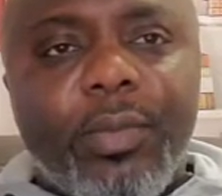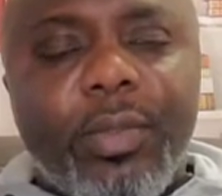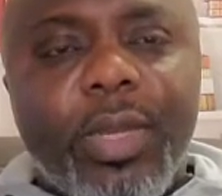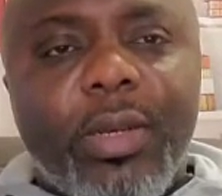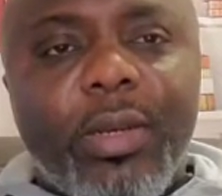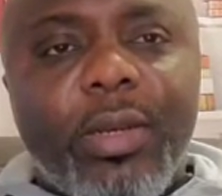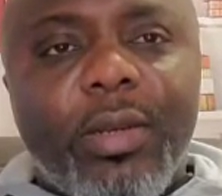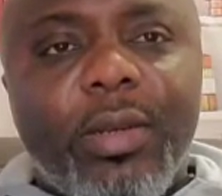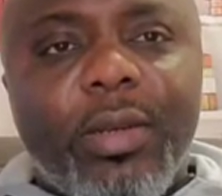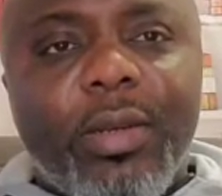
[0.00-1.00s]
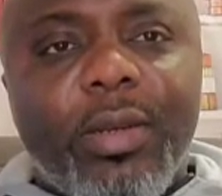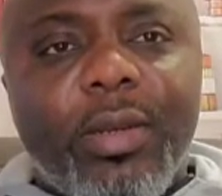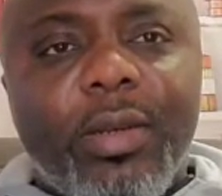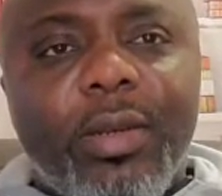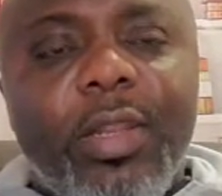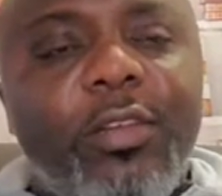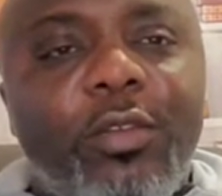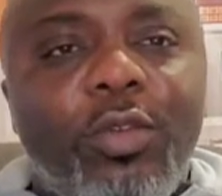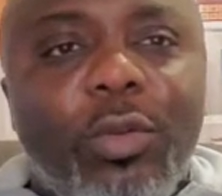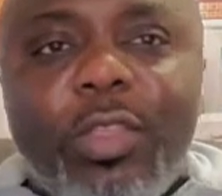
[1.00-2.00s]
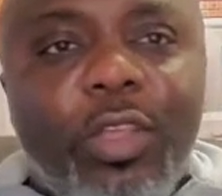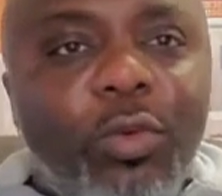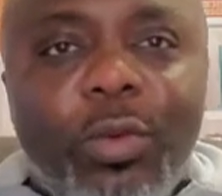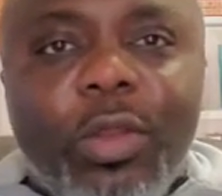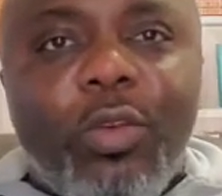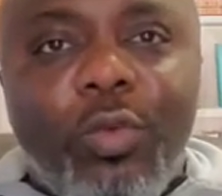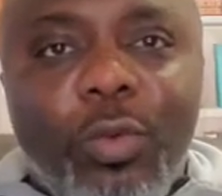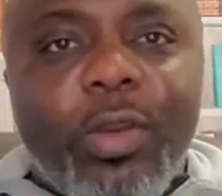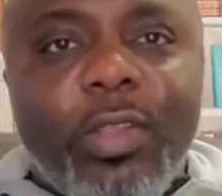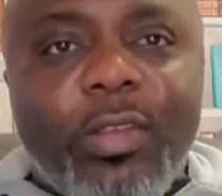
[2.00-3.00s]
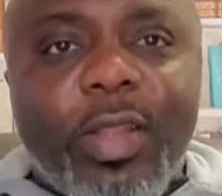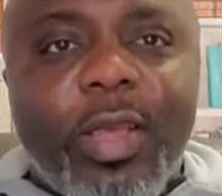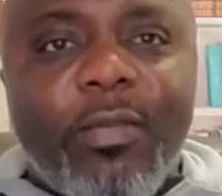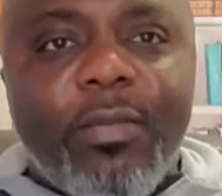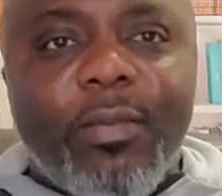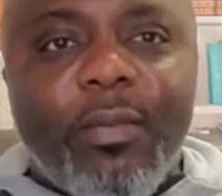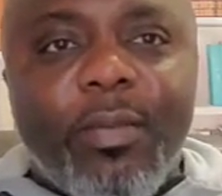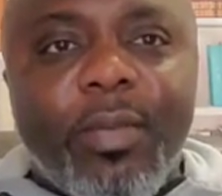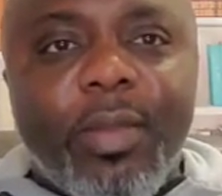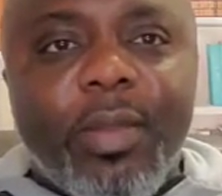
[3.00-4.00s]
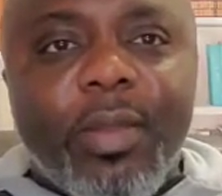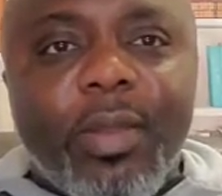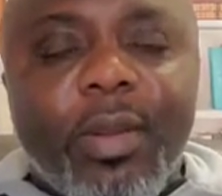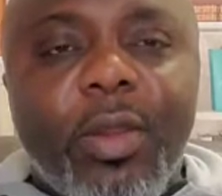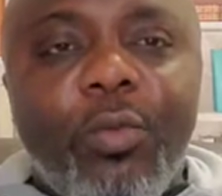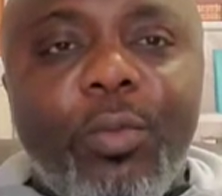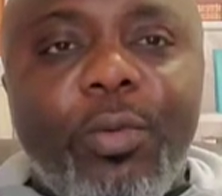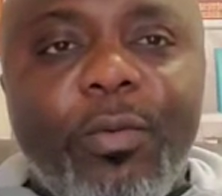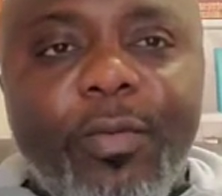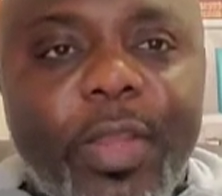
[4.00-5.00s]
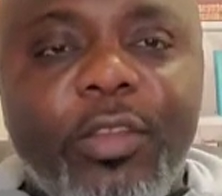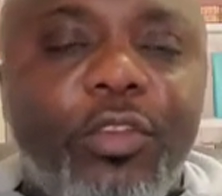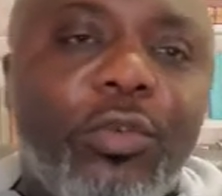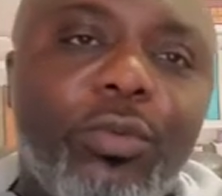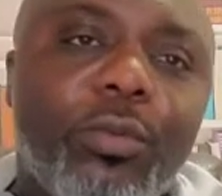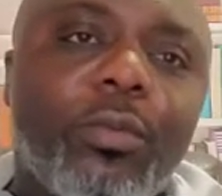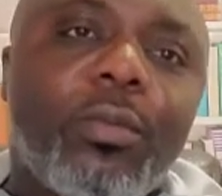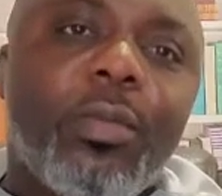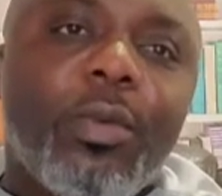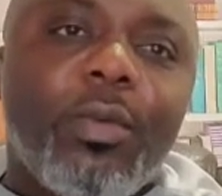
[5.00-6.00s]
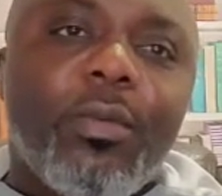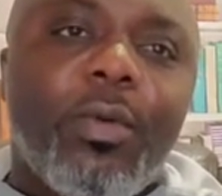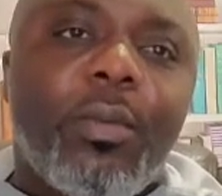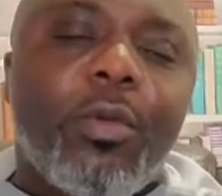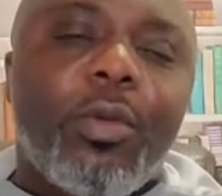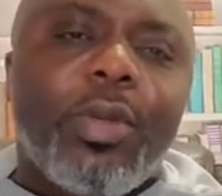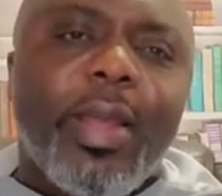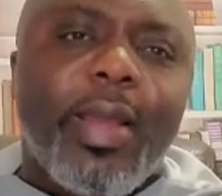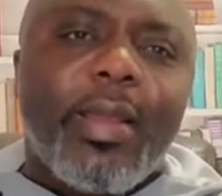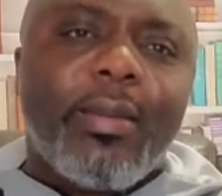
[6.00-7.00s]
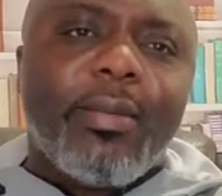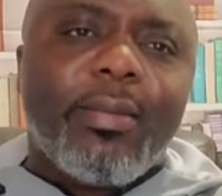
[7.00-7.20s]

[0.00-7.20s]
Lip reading: that there's nothing you can do in this life that will prevent you from not dying,